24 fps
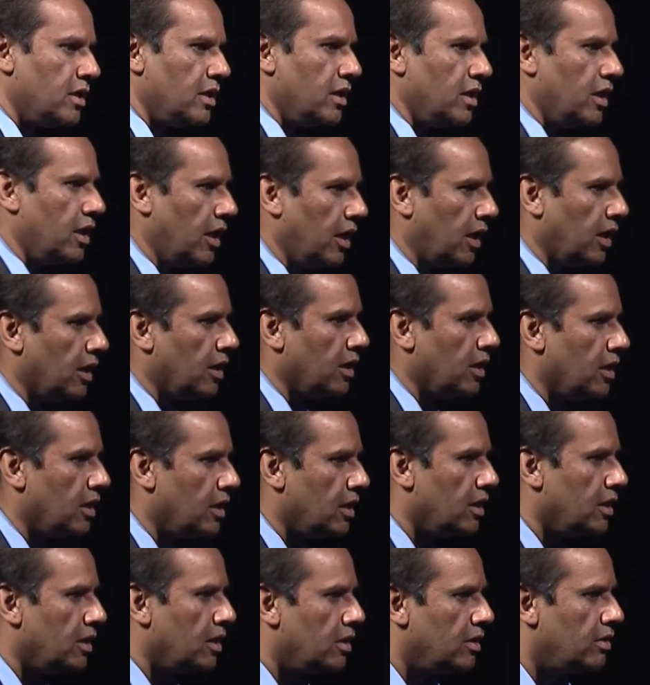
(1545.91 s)
in
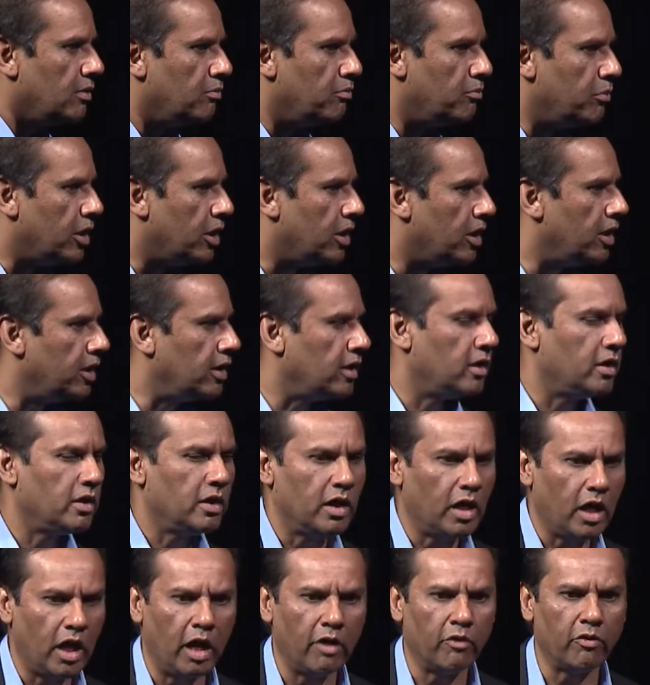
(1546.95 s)
building
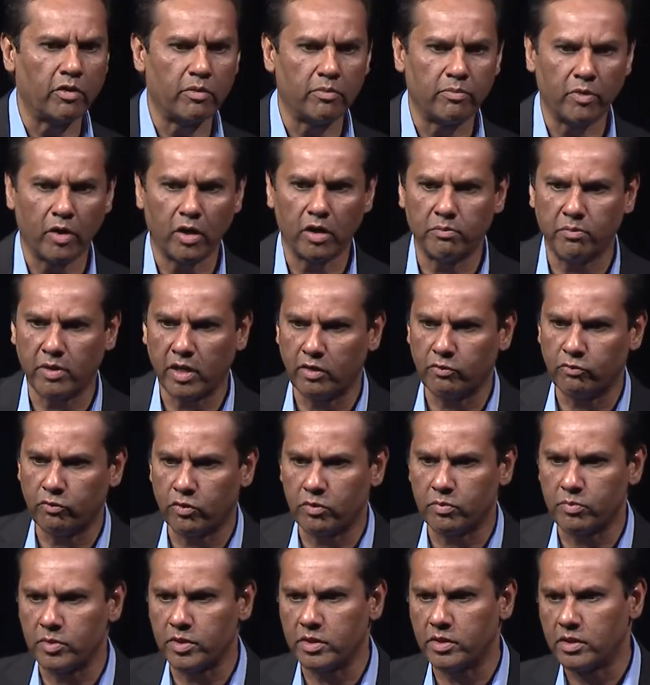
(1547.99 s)
our broadband
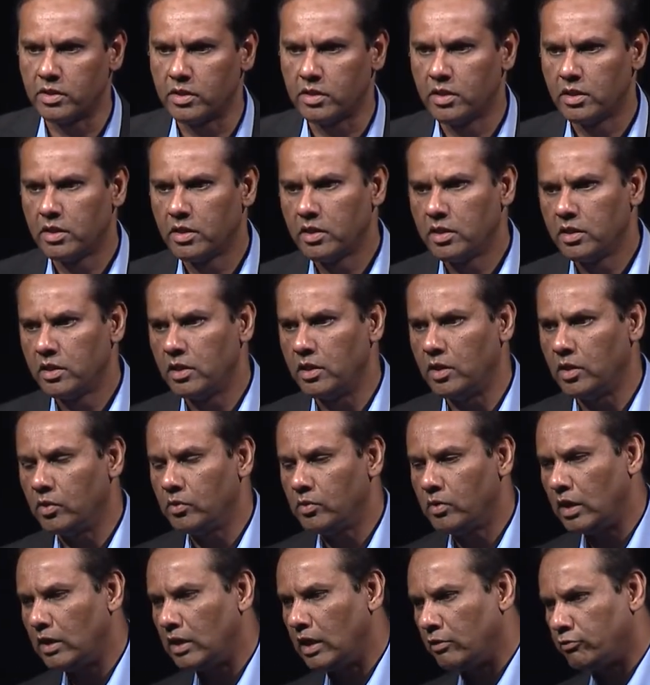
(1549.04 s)
footprint.
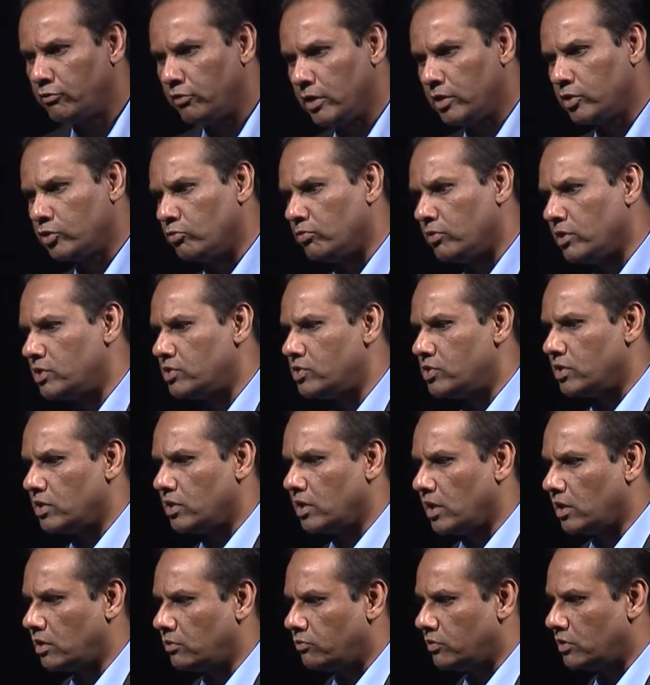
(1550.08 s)
I failed to mention
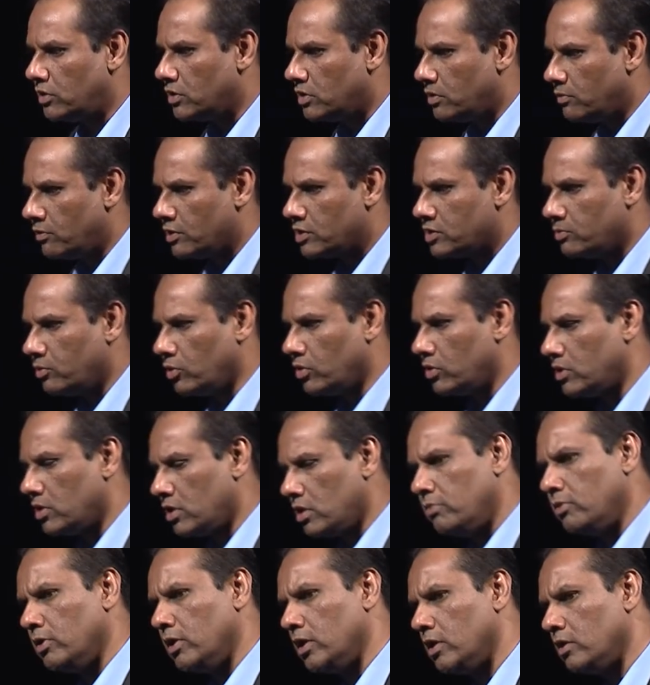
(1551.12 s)
that we invest about $3
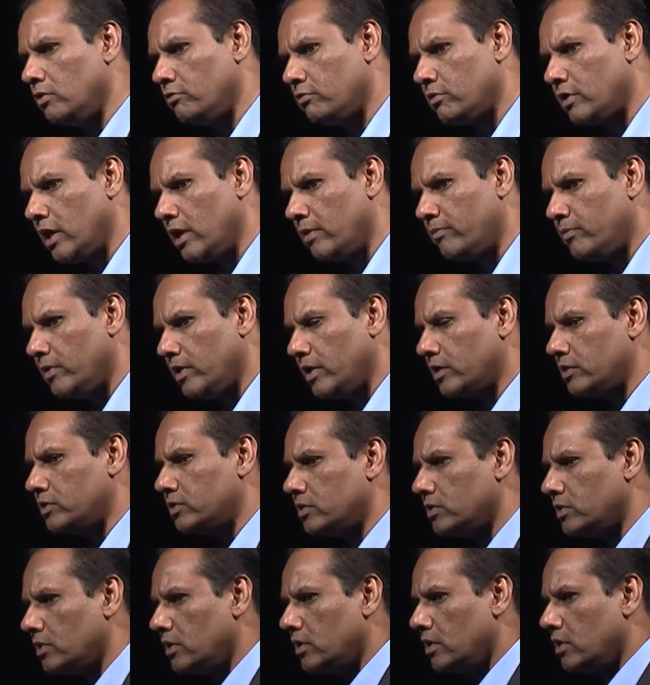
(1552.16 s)
billion of
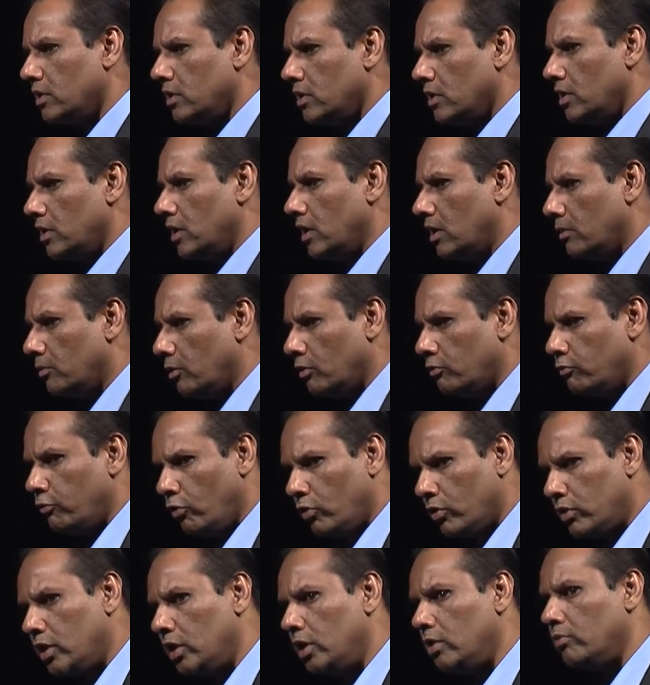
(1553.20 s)
CapEx and about
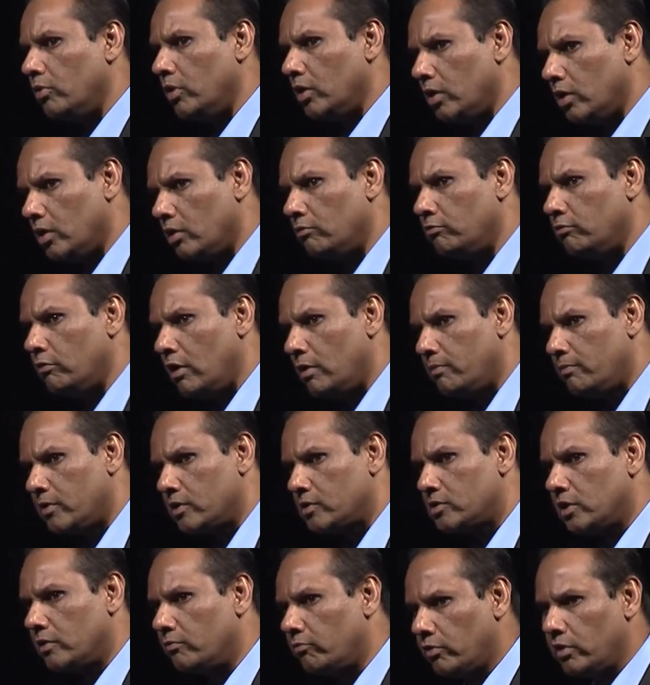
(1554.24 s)
$14 billion of
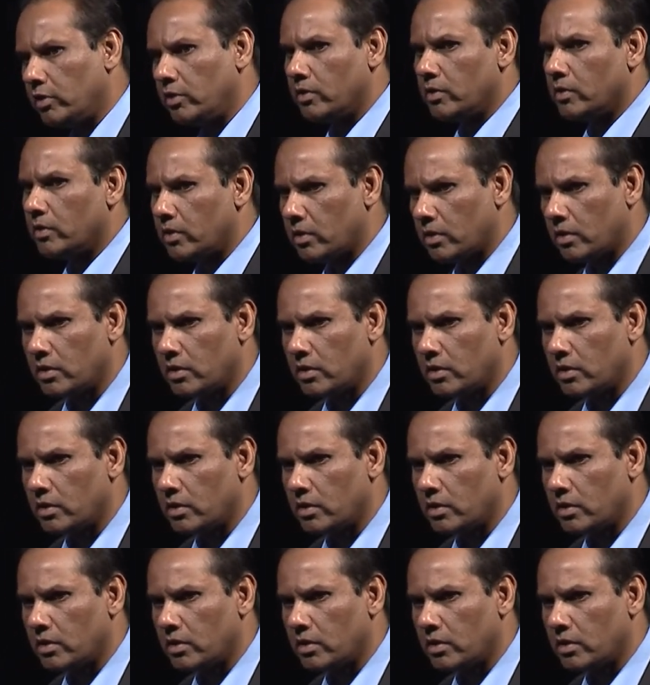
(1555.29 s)
OpEx every year